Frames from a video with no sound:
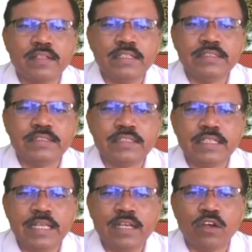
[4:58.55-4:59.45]
This is
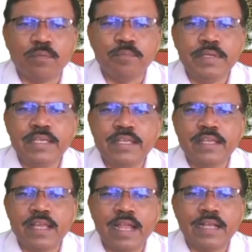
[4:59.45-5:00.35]
tail of
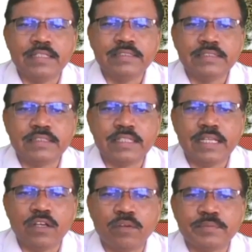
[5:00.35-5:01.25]
B and this is
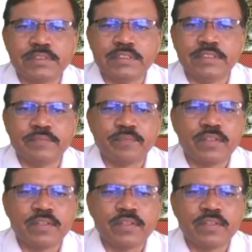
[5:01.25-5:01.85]
tail of C.